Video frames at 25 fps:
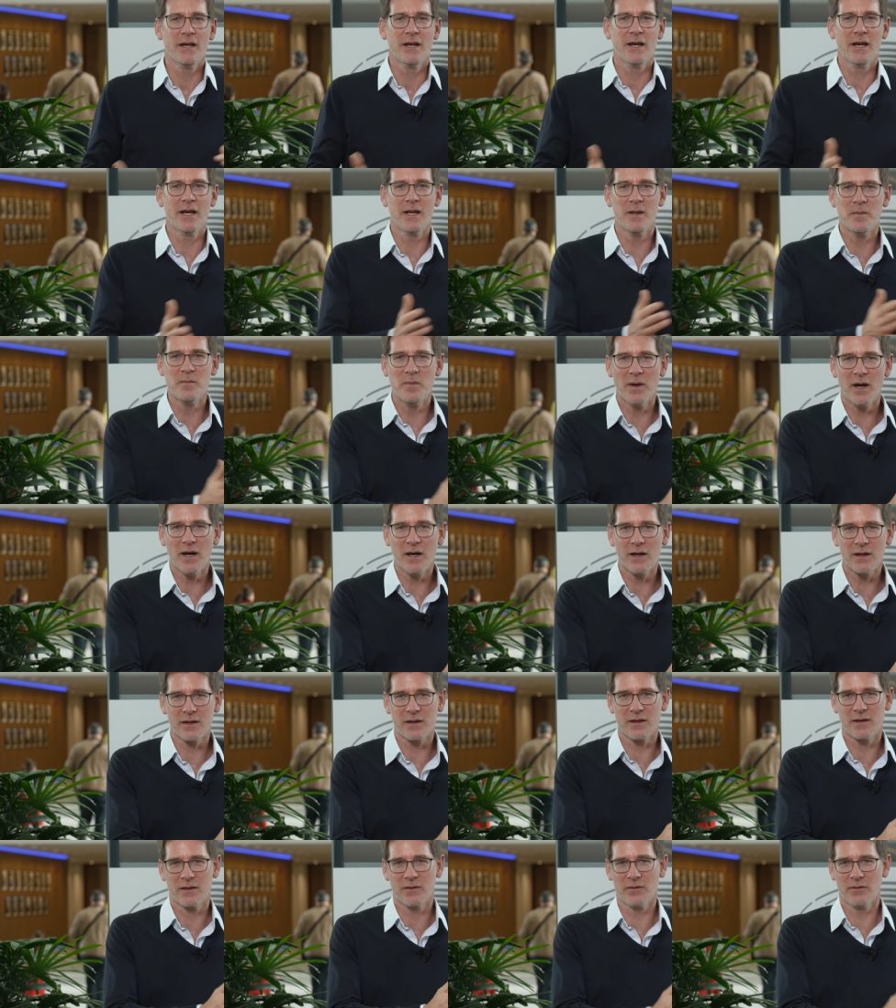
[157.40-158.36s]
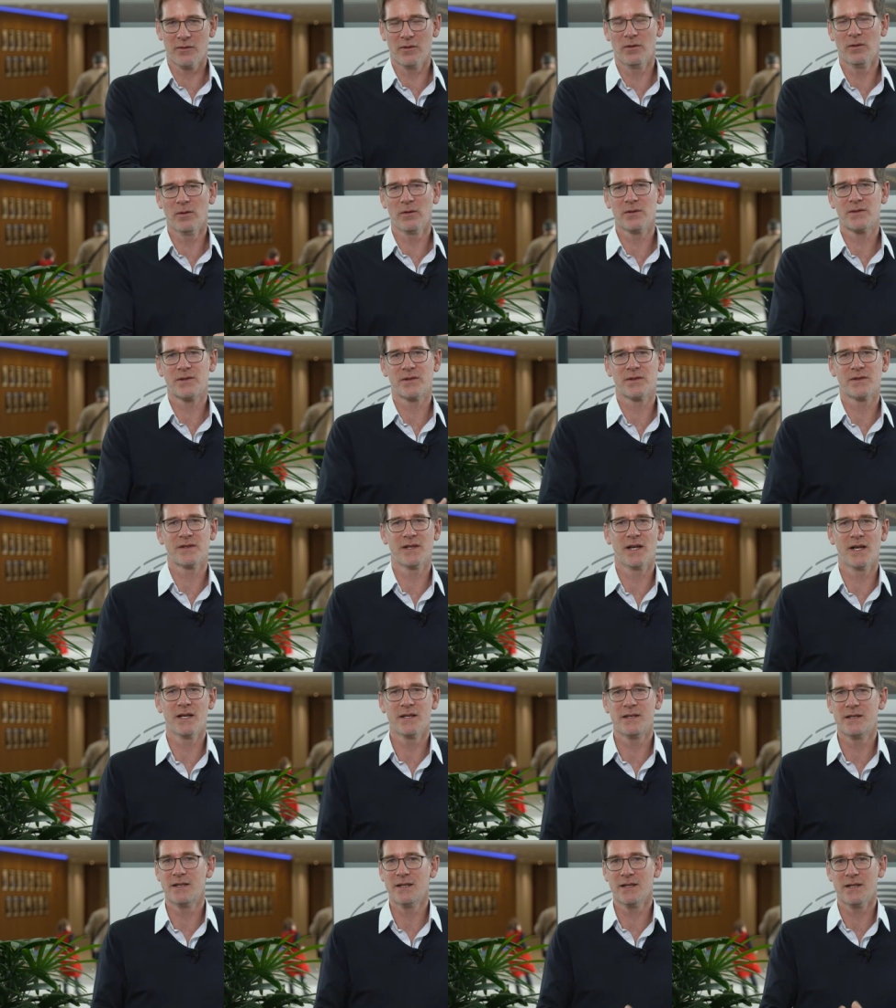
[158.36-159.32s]
embark the whole
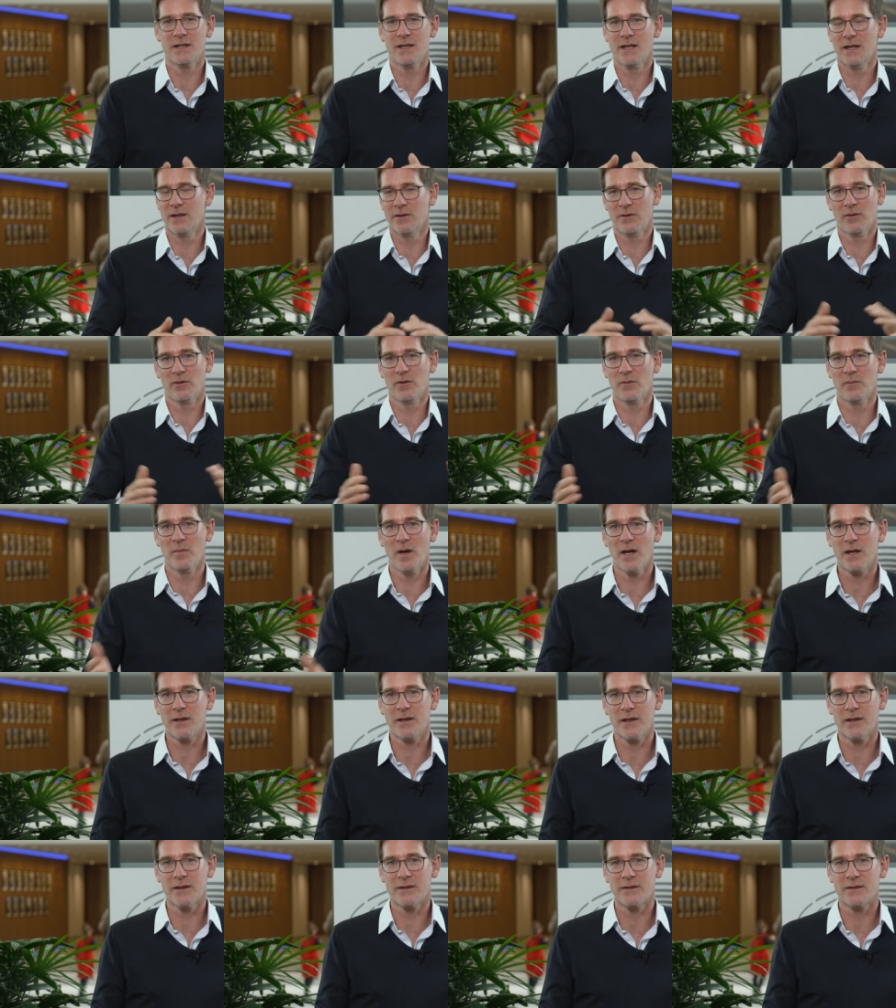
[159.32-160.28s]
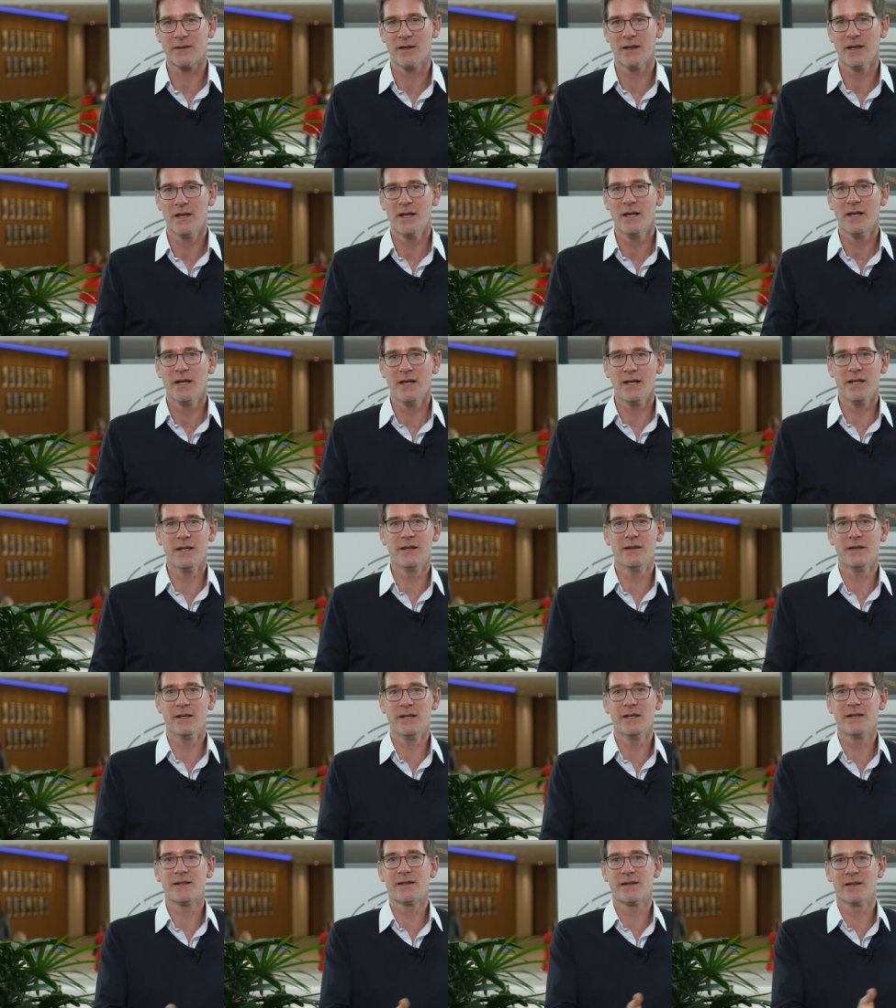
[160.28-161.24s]
society and the whole market in
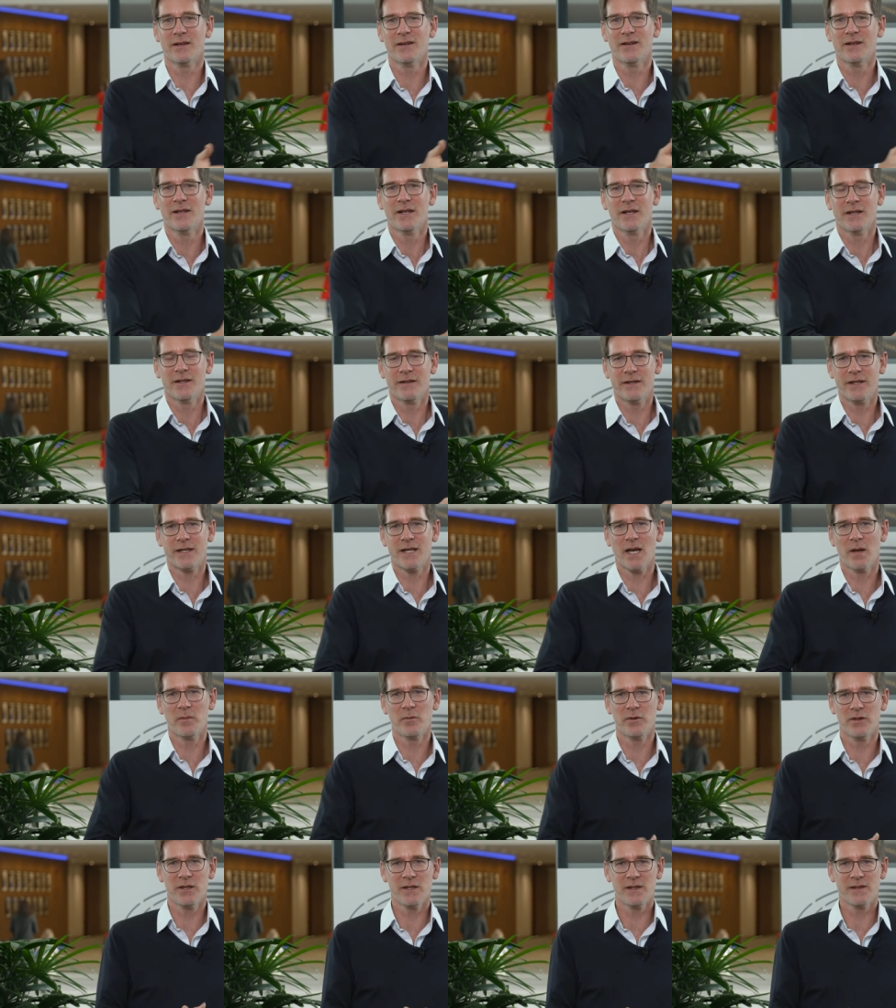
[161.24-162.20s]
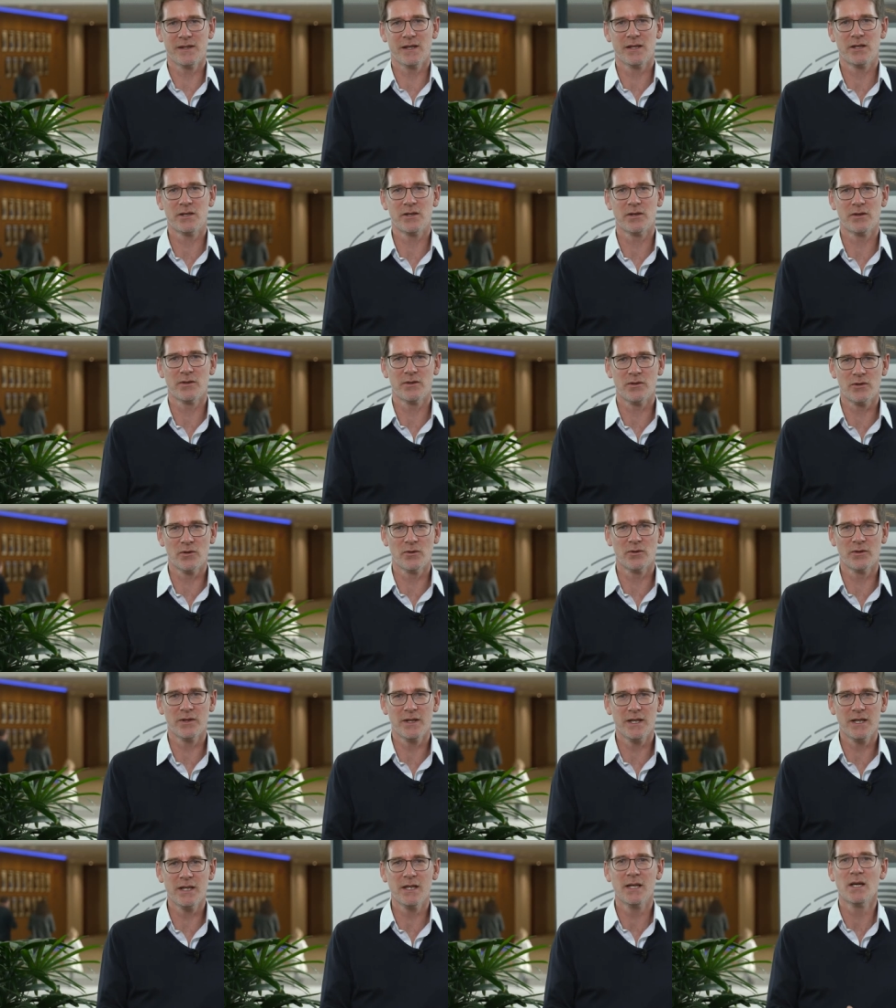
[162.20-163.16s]
this decarbonization
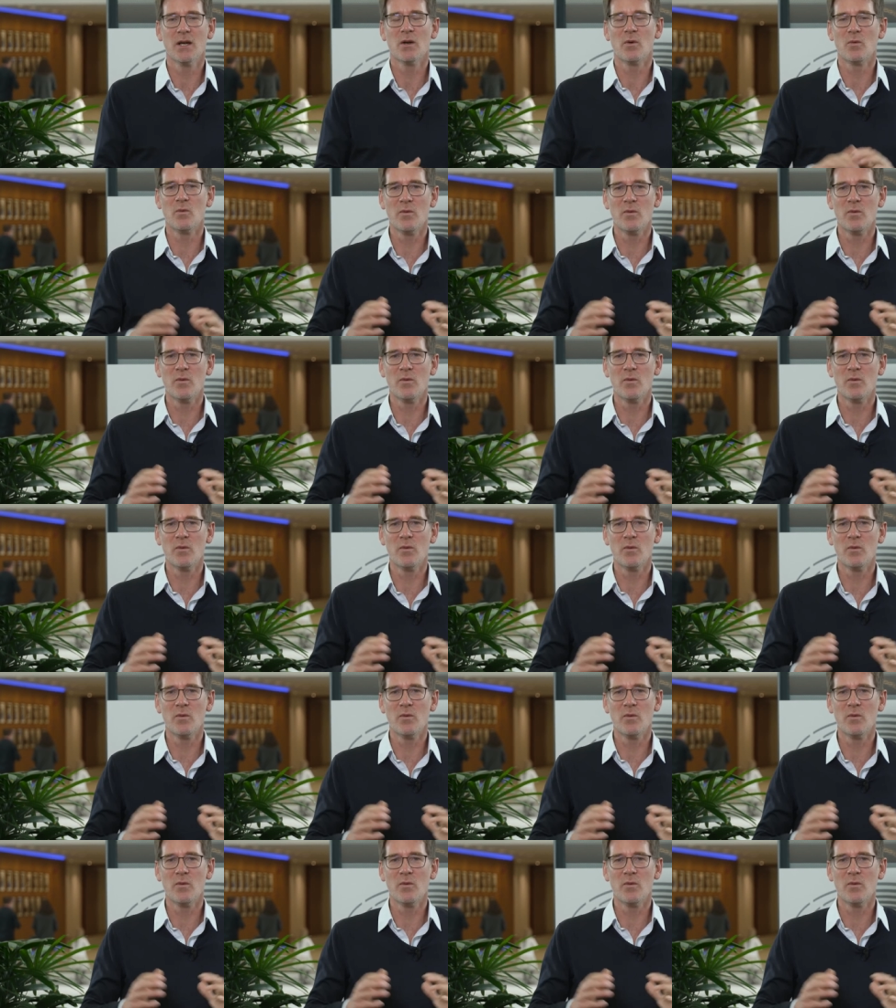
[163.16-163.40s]
journey,